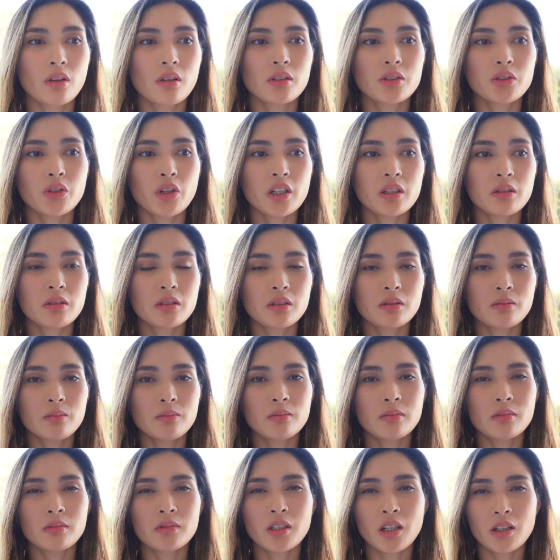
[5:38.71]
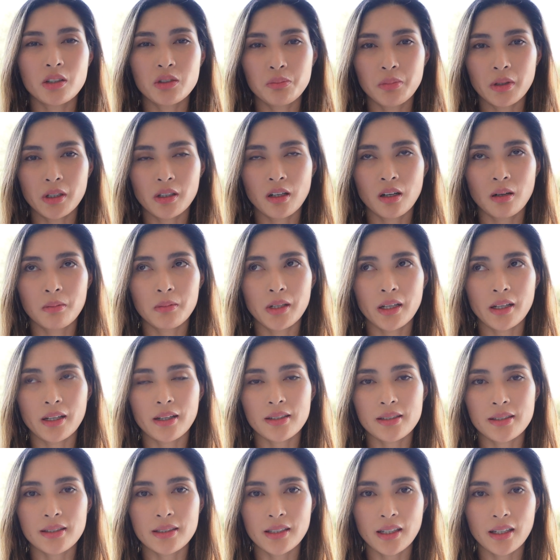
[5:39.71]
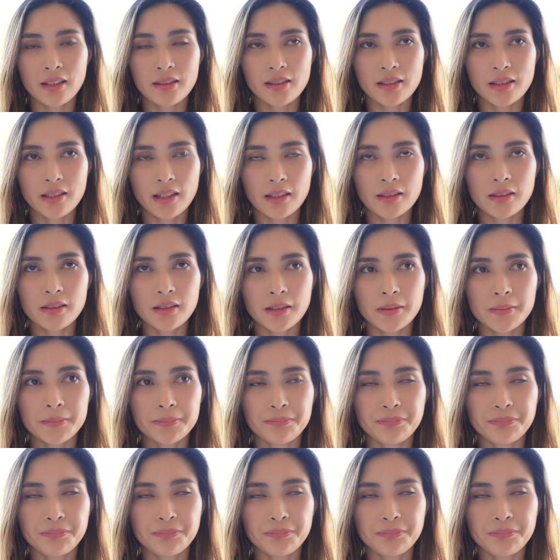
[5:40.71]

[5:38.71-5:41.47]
So it does become like a skin scent.